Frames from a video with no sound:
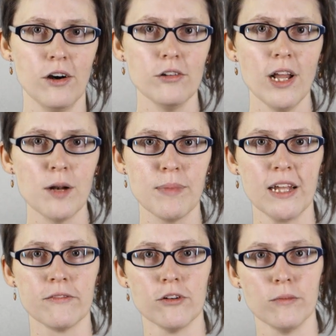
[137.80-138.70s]
Online
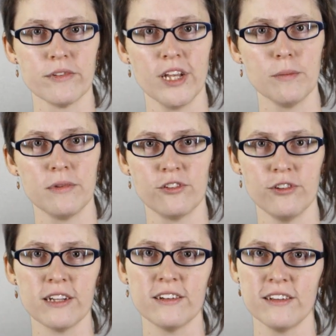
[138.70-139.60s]
platforms help to
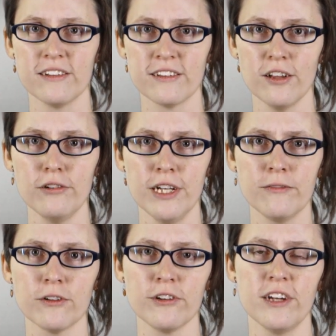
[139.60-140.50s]
structure this slow
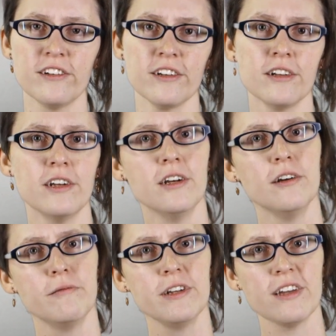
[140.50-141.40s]
infiltration
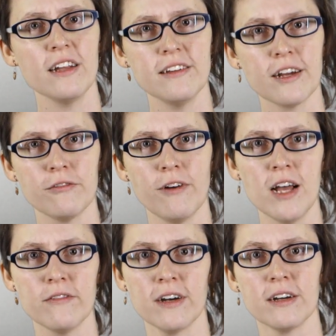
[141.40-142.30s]
with sites like
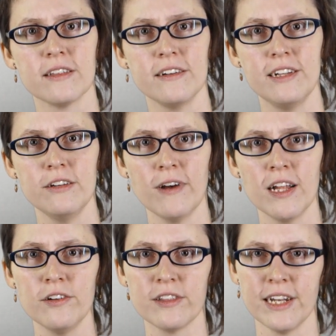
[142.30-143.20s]
Fiverr that
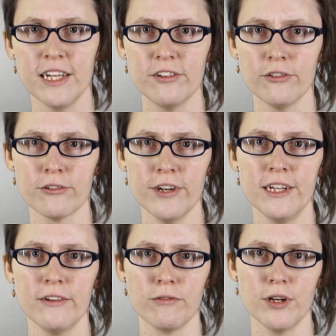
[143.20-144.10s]
devalue the nature of
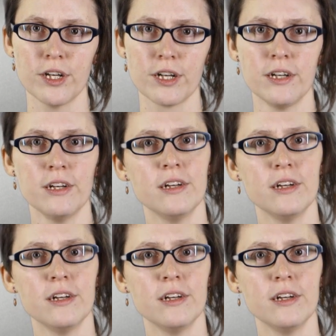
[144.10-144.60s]
creative work